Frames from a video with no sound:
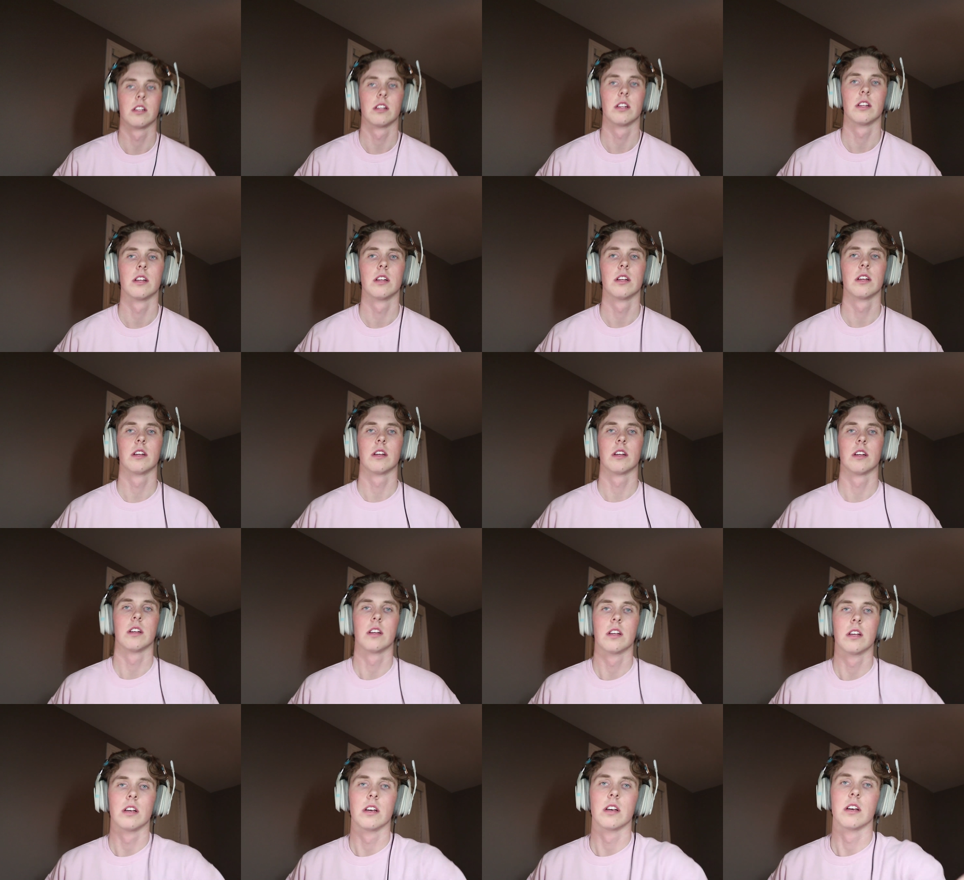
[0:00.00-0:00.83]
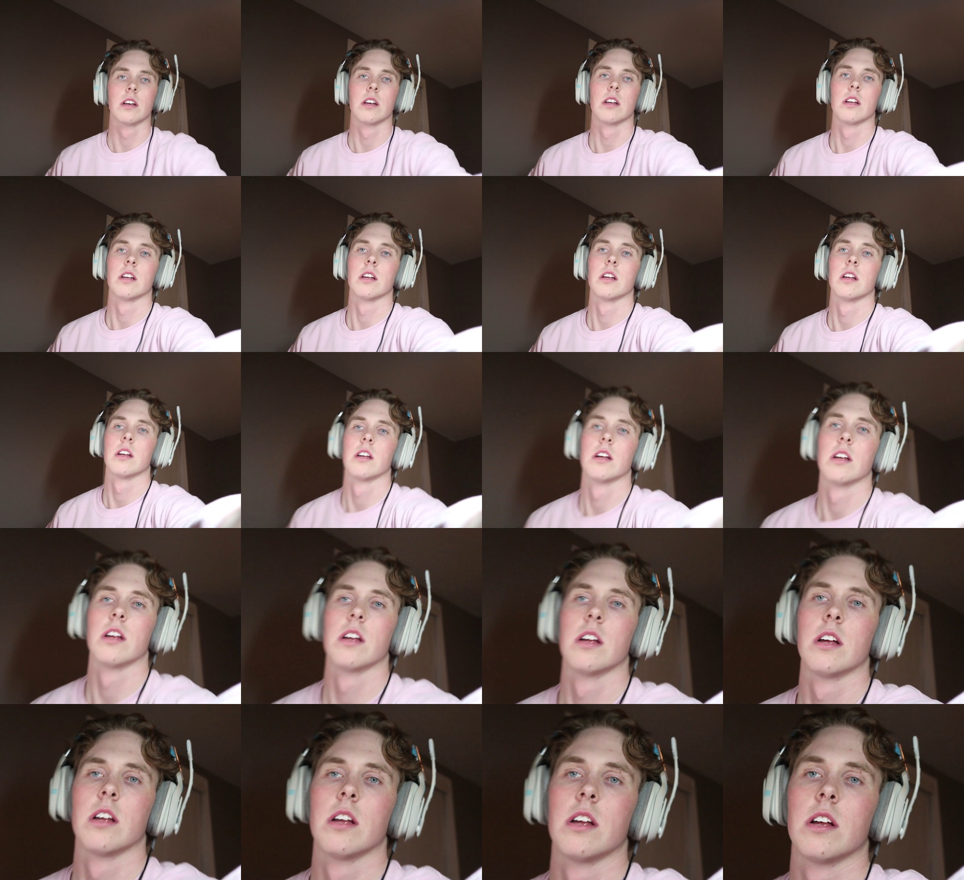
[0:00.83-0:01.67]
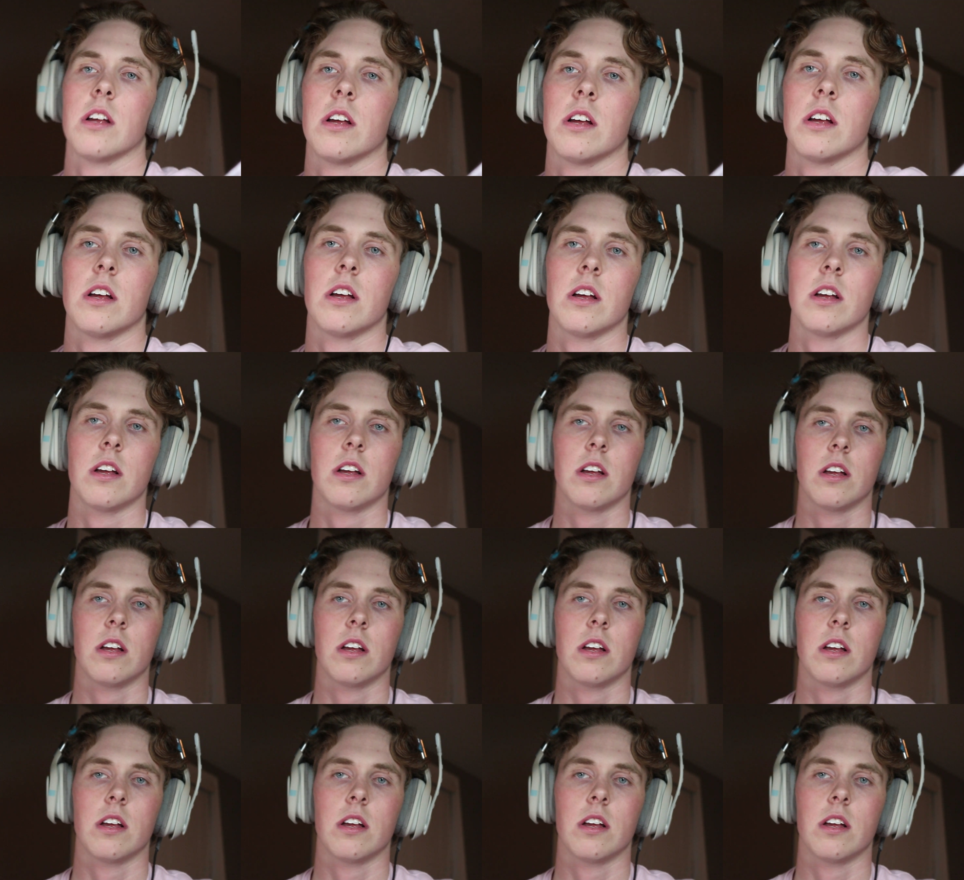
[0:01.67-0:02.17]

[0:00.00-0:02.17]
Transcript: Nobody speaks.